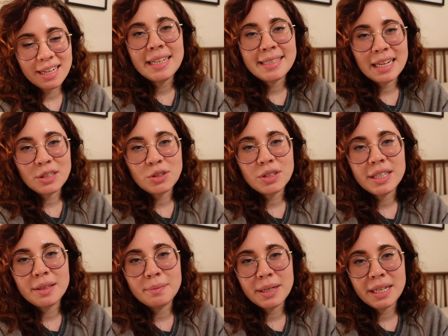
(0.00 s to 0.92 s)
is actually
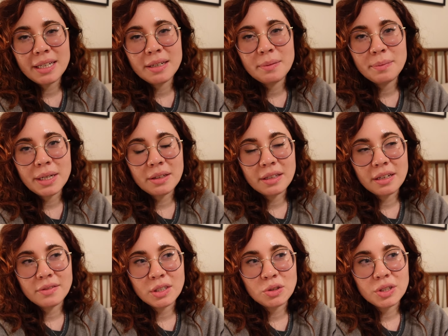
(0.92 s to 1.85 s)
the main male
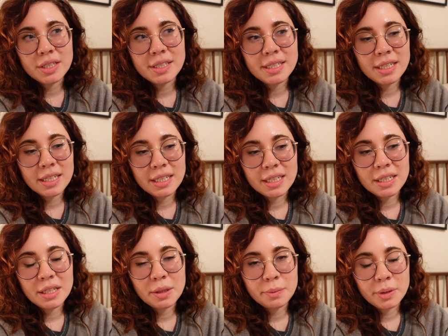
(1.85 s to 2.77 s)
love interest
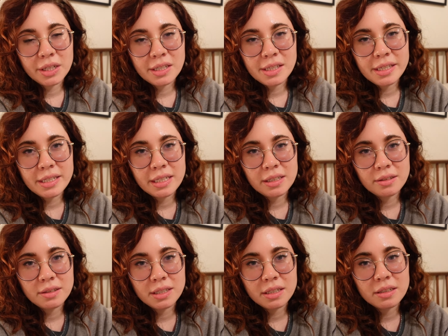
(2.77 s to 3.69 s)
in the Blood and Steel
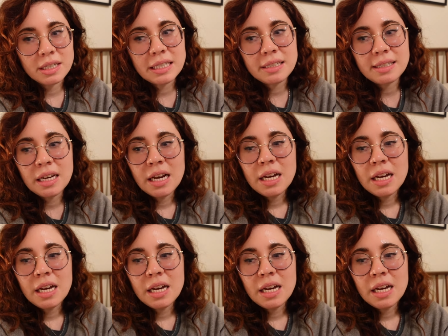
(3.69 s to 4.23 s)
series.